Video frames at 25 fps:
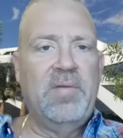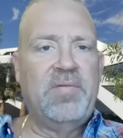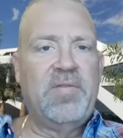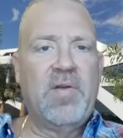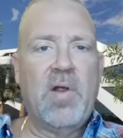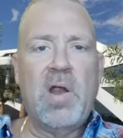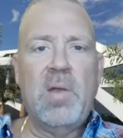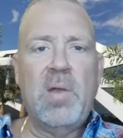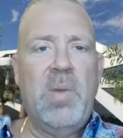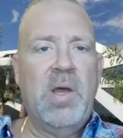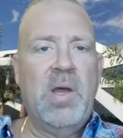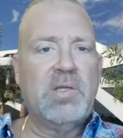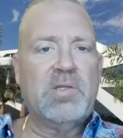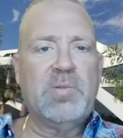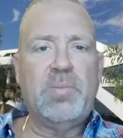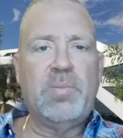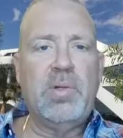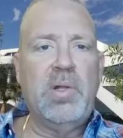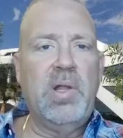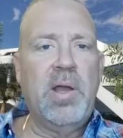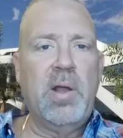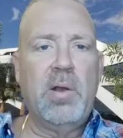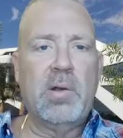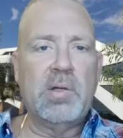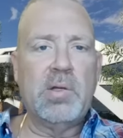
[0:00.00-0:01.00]
The very best
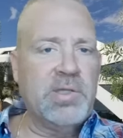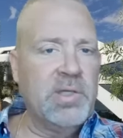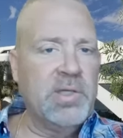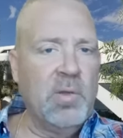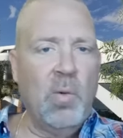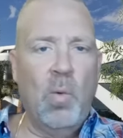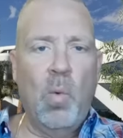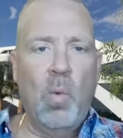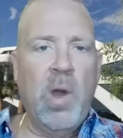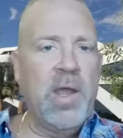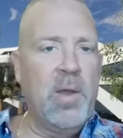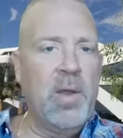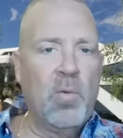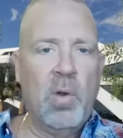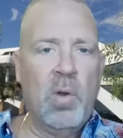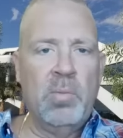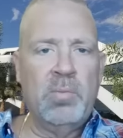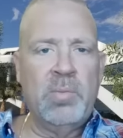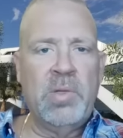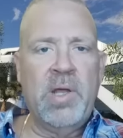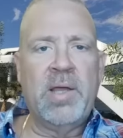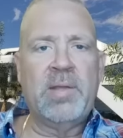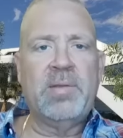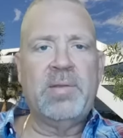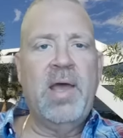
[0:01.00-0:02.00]
player is in the weight
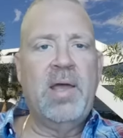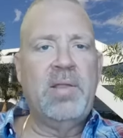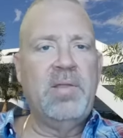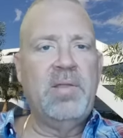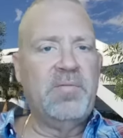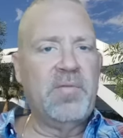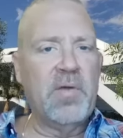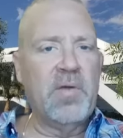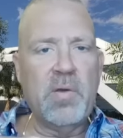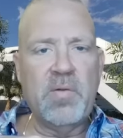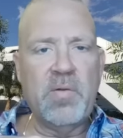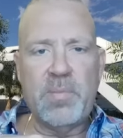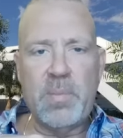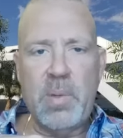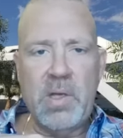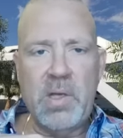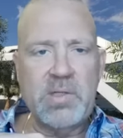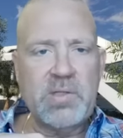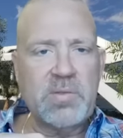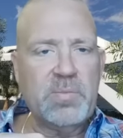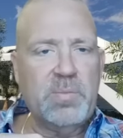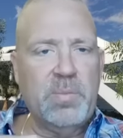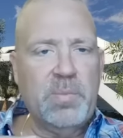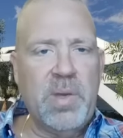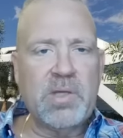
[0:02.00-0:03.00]
room like that. The very
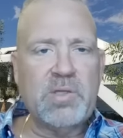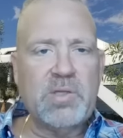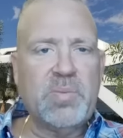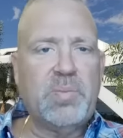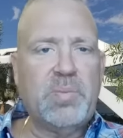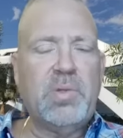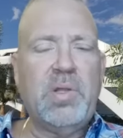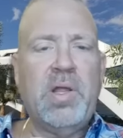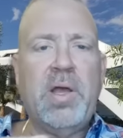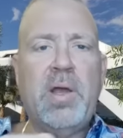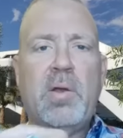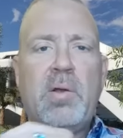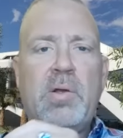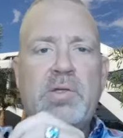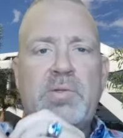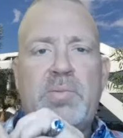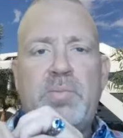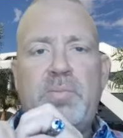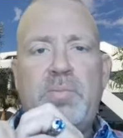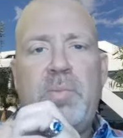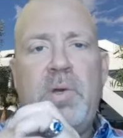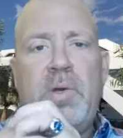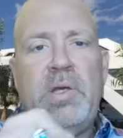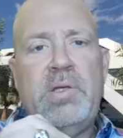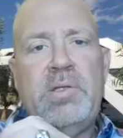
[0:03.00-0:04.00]
best player
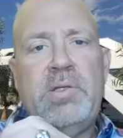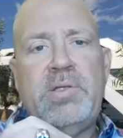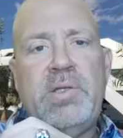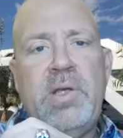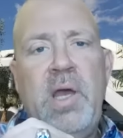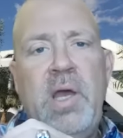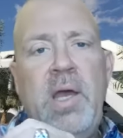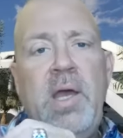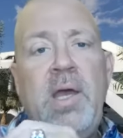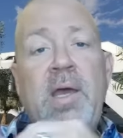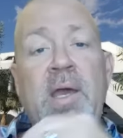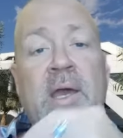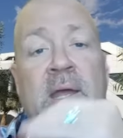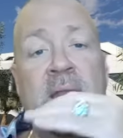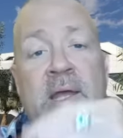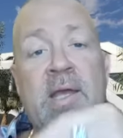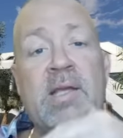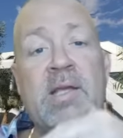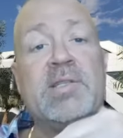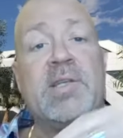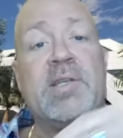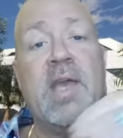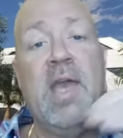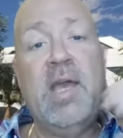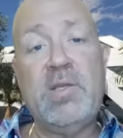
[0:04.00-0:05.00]
is, in
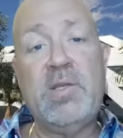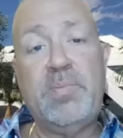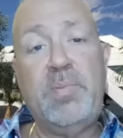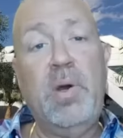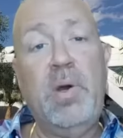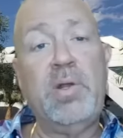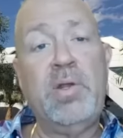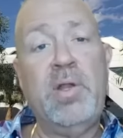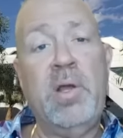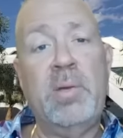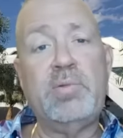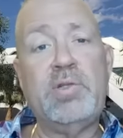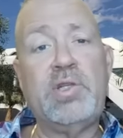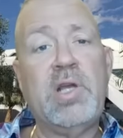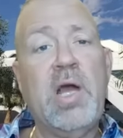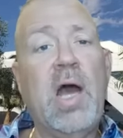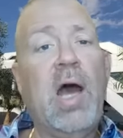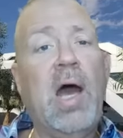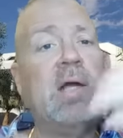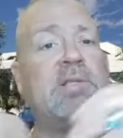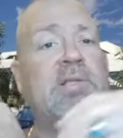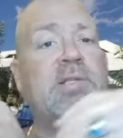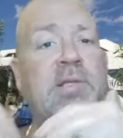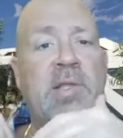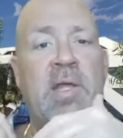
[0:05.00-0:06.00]
his case, putting up
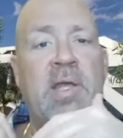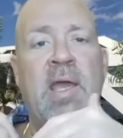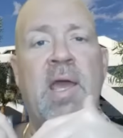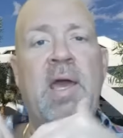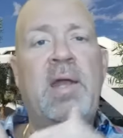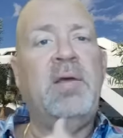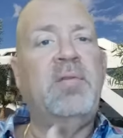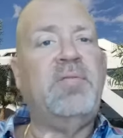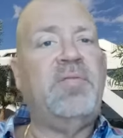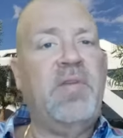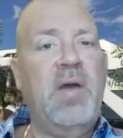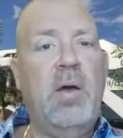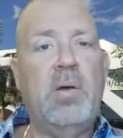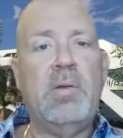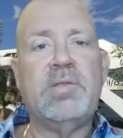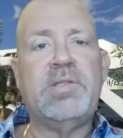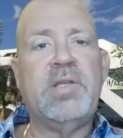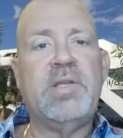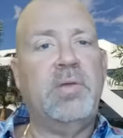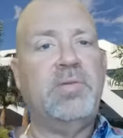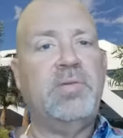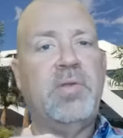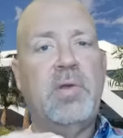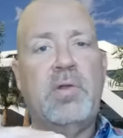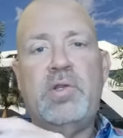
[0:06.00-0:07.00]
shots in the NFL.
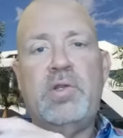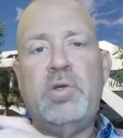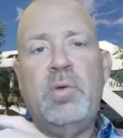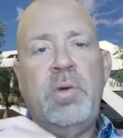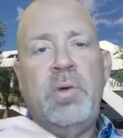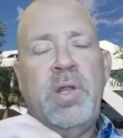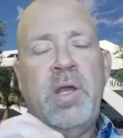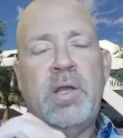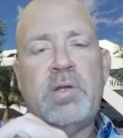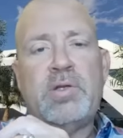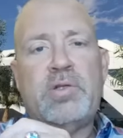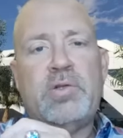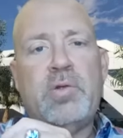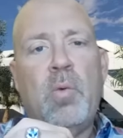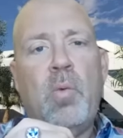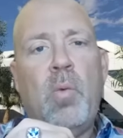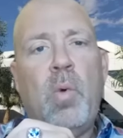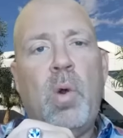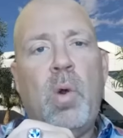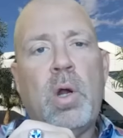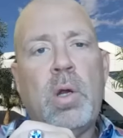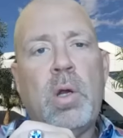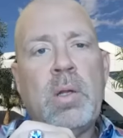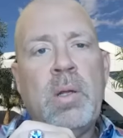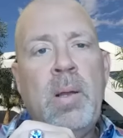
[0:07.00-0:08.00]
It's out there doing extra
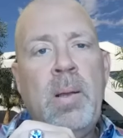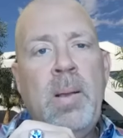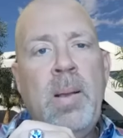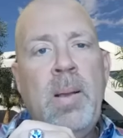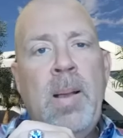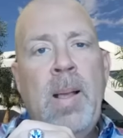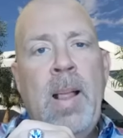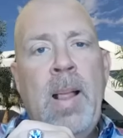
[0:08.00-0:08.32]
work.